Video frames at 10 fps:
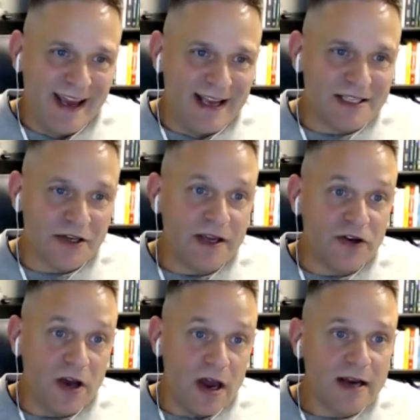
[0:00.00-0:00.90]
And so they
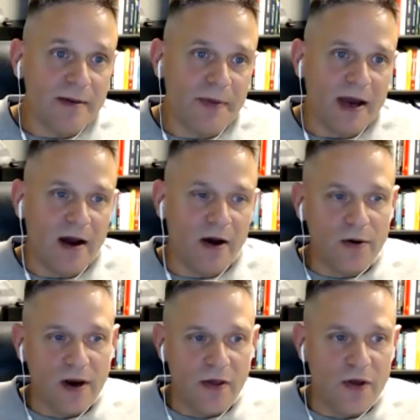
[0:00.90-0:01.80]
talked
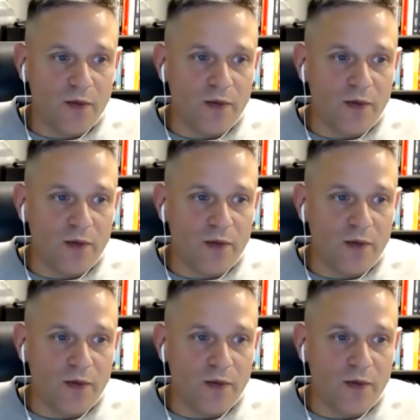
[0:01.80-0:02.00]
about their